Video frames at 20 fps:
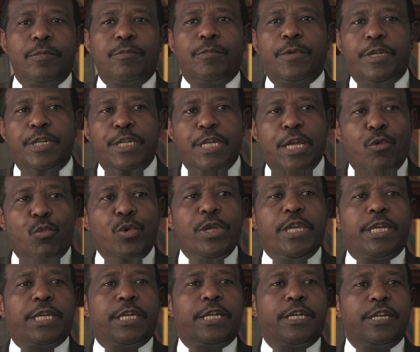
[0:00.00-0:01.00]
In a
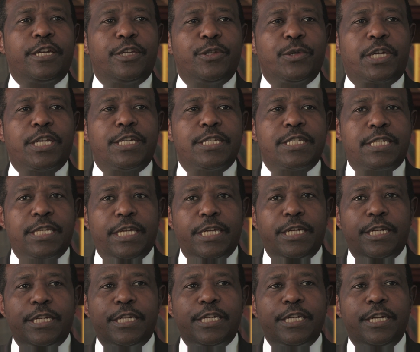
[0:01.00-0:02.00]
week, you can
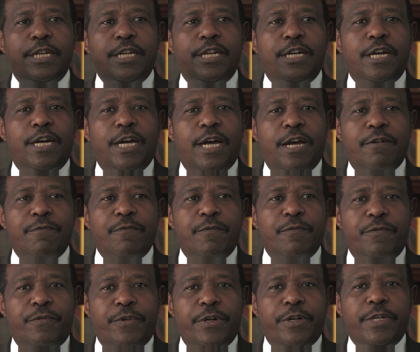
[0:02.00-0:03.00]
send a
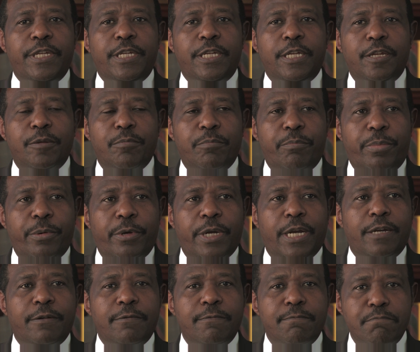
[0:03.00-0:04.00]
very
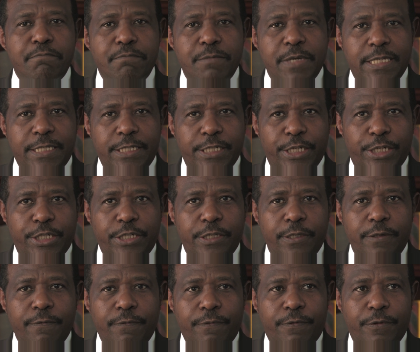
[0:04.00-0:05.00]
important message,
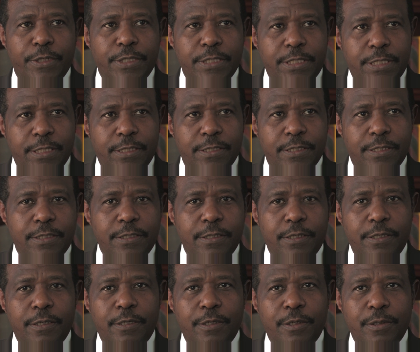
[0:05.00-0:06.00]
for instance,
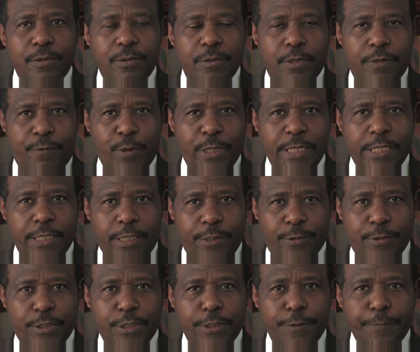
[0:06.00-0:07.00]
to the White
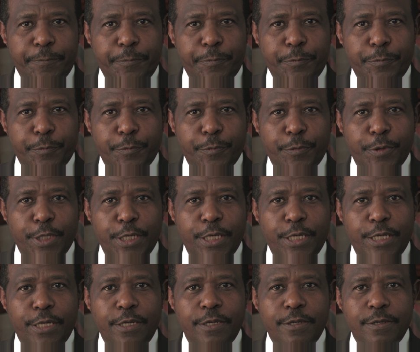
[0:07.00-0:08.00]
House.
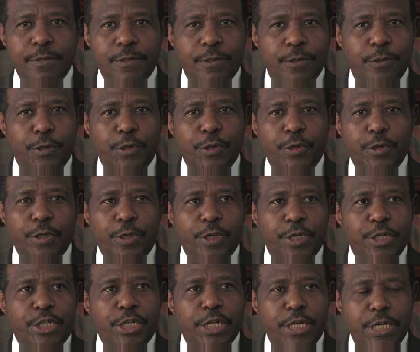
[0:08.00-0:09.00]
So
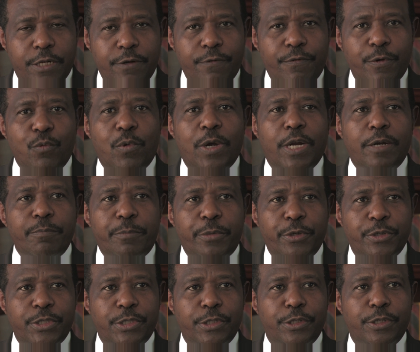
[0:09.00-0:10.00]
each and every one
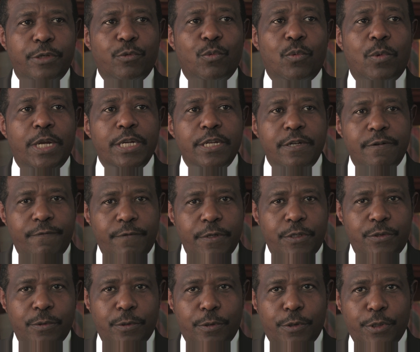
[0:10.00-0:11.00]
person, one
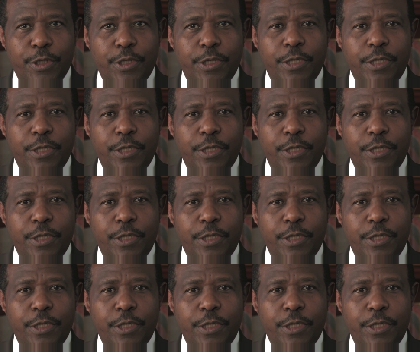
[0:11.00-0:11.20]
individual,